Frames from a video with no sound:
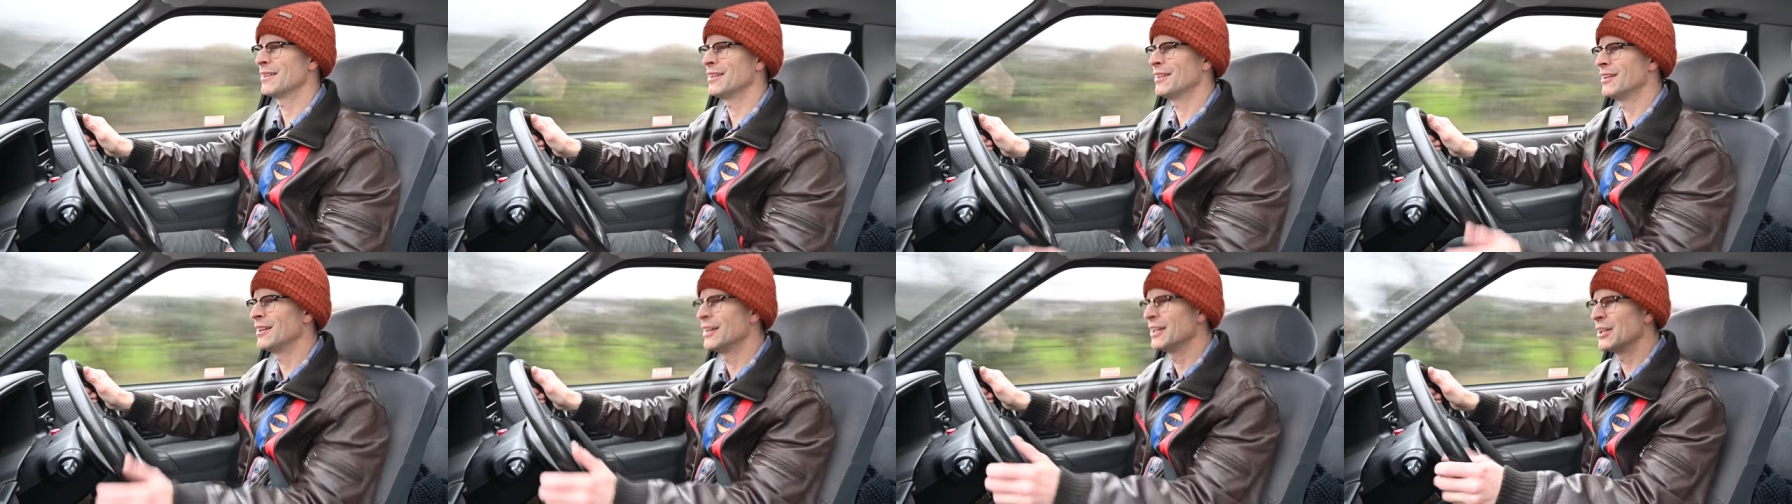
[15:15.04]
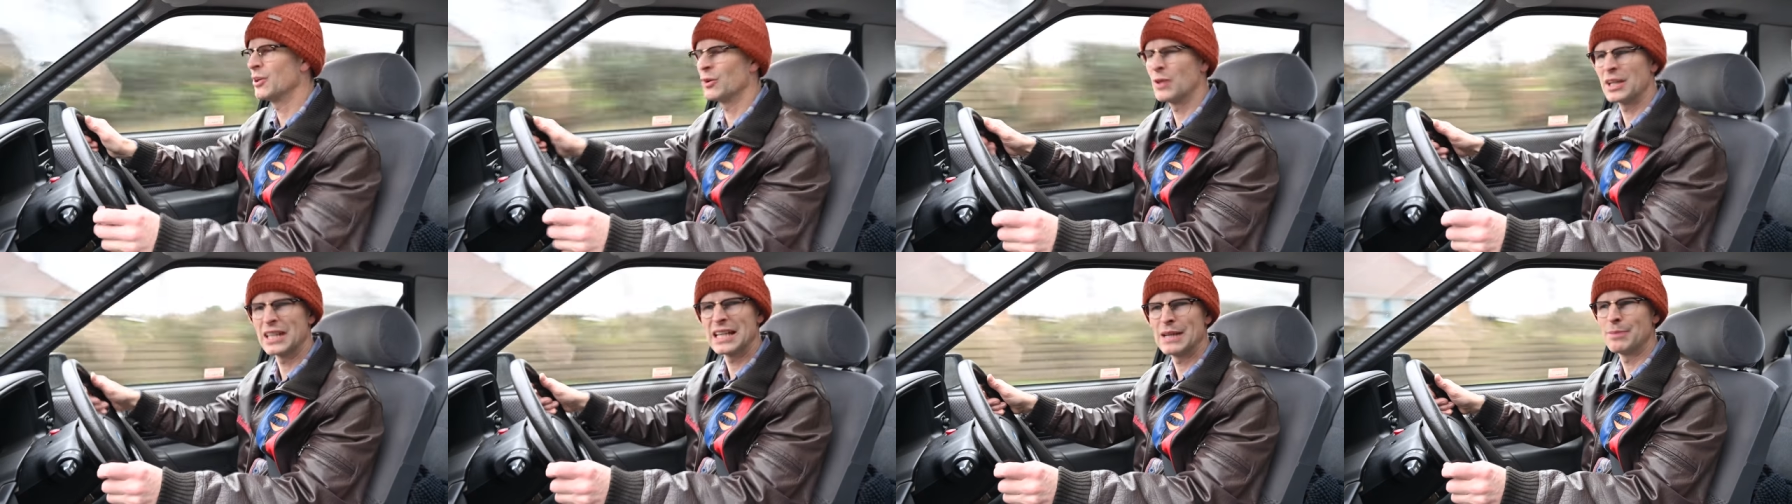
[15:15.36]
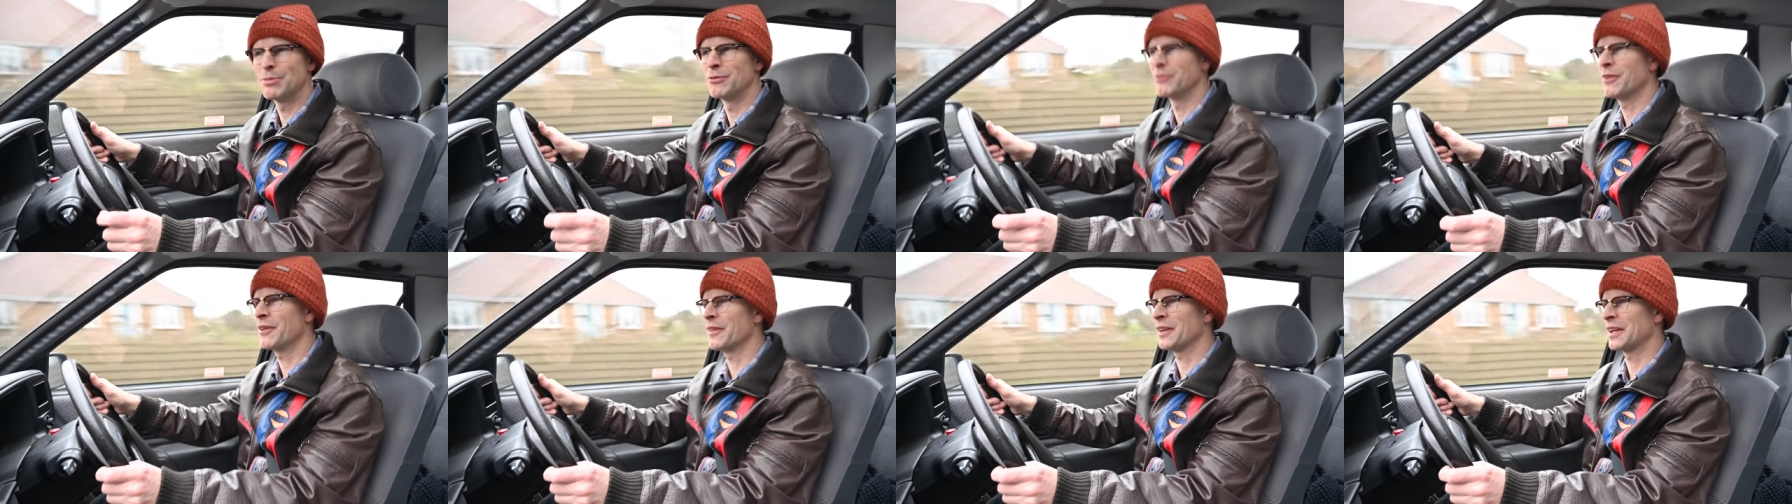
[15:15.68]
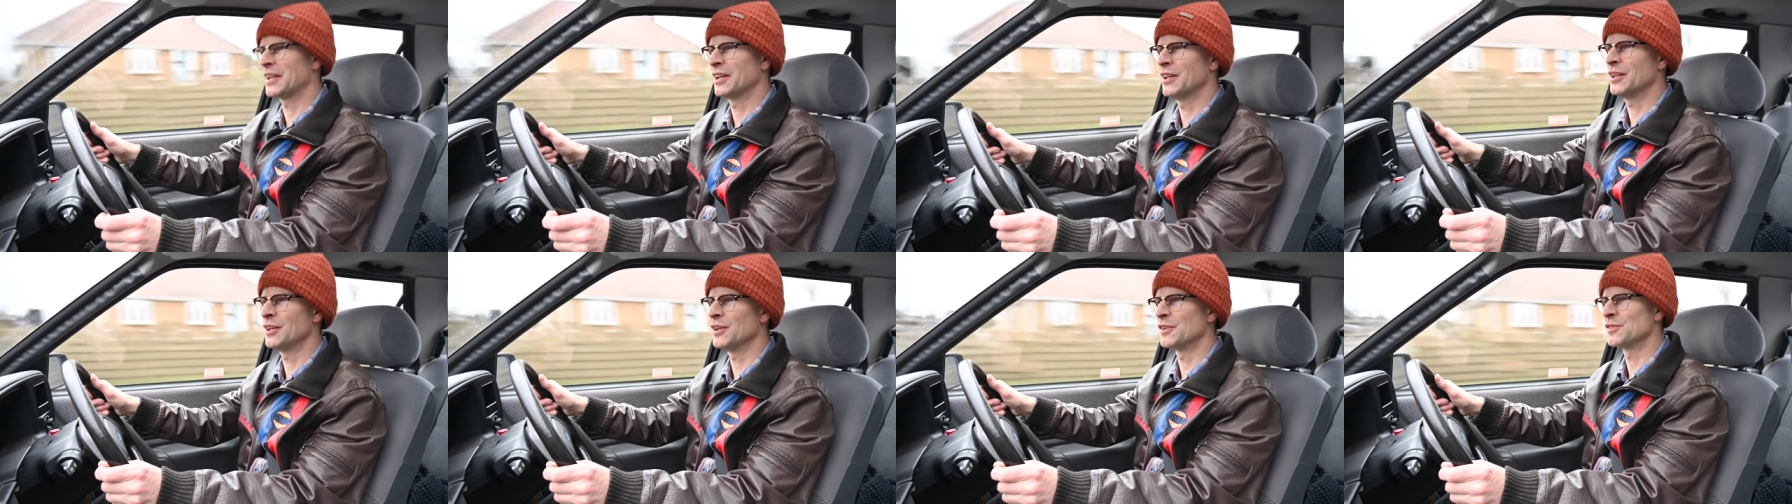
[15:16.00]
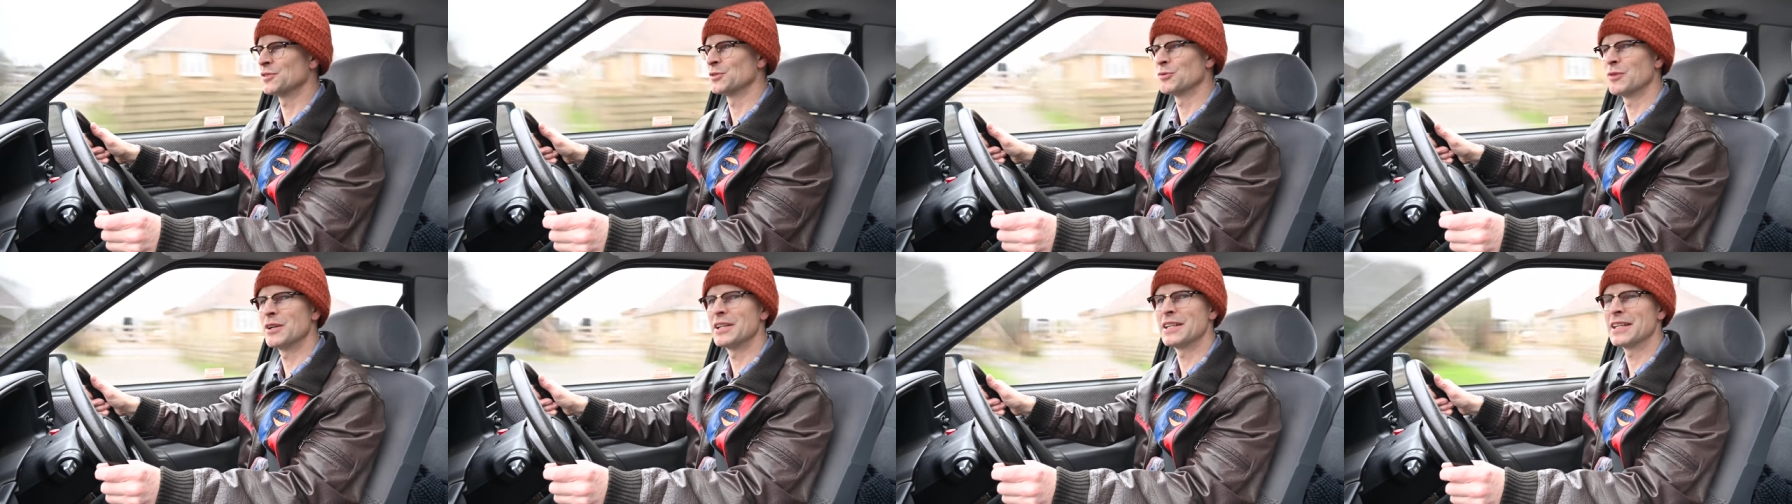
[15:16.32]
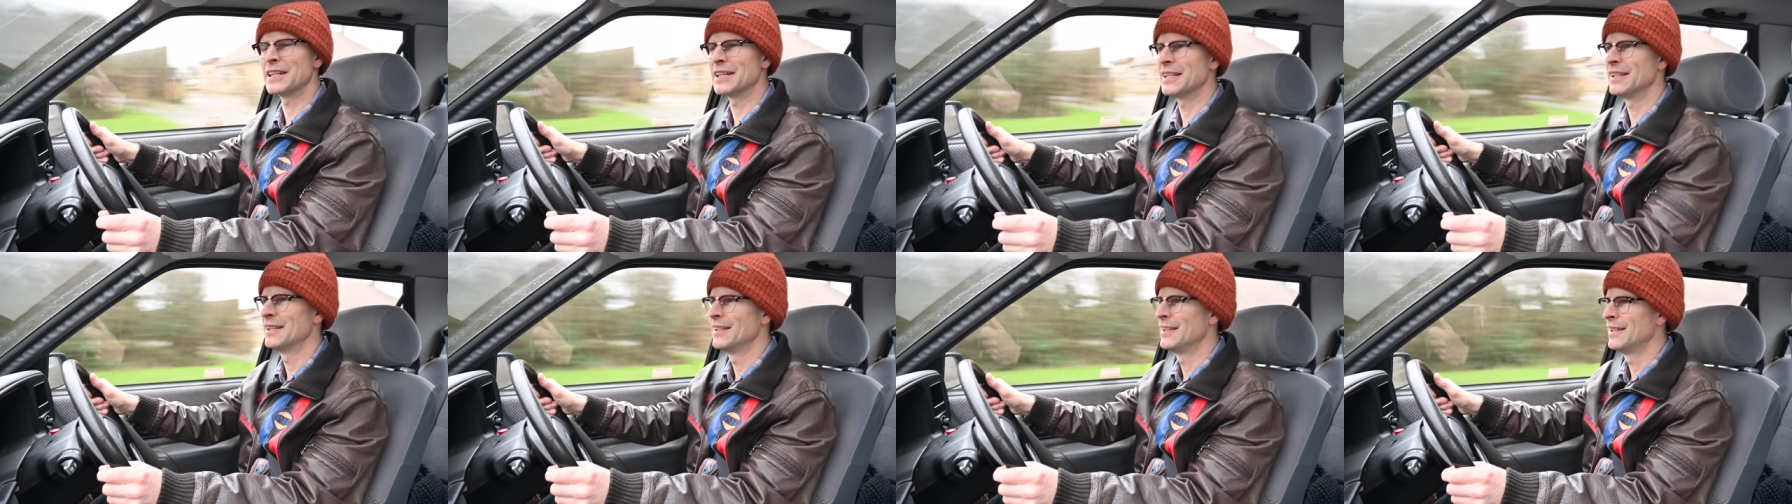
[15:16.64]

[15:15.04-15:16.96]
eye on a couple of other cars already,